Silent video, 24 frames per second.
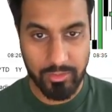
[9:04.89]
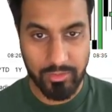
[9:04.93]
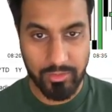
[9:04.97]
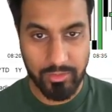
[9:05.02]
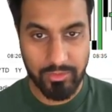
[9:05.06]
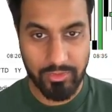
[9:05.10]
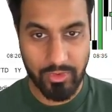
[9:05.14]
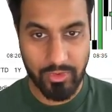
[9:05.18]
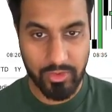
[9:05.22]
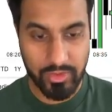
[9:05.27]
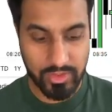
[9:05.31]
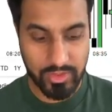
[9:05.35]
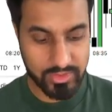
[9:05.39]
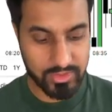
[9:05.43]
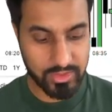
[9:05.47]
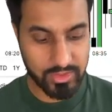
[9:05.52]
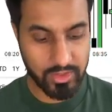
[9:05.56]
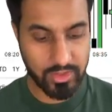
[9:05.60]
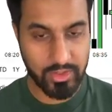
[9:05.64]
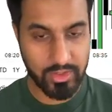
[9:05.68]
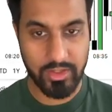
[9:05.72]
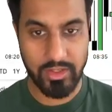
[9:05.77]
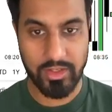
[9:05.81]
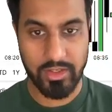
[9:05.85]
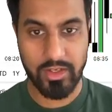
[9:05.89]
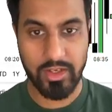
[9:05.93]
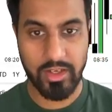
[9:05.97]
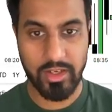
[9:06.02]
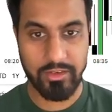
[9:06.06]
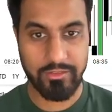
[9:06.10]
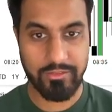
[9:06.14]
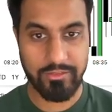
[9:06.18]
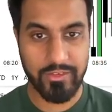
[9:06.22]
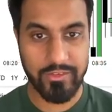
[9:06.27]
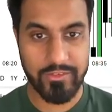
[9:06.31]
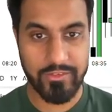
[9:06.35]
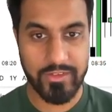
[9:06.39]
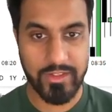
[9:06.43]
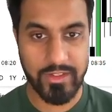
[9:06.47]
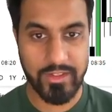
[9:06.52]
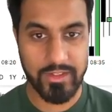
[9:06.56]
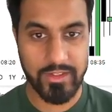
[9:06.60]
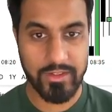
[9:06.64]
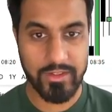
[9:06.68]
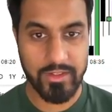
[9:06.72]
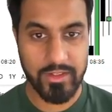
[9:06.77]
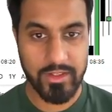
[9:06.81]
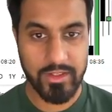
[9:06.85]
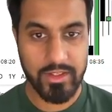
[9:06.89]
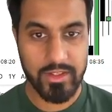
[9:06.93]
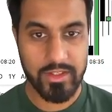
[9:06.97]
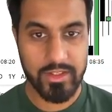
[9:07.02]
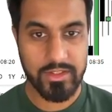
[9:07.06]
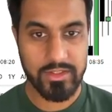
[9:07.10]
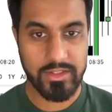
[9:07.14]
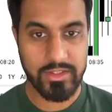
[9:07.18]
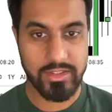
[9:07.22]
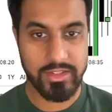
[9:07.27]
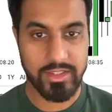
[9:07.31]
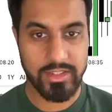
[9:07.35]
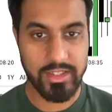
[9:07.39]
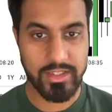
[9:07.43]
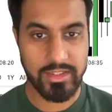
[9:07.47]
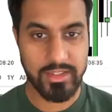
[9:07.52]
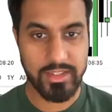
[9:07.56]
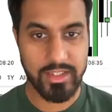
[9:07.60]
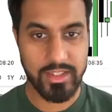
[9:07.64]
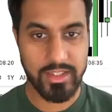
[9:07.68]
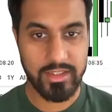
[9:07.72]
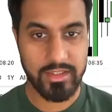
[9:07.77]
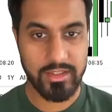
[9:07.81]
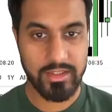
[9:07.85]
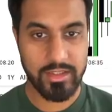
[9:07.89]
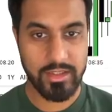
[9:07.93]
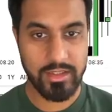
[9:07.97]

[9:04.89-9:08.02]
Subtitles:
focus on 9:50 to 10:10,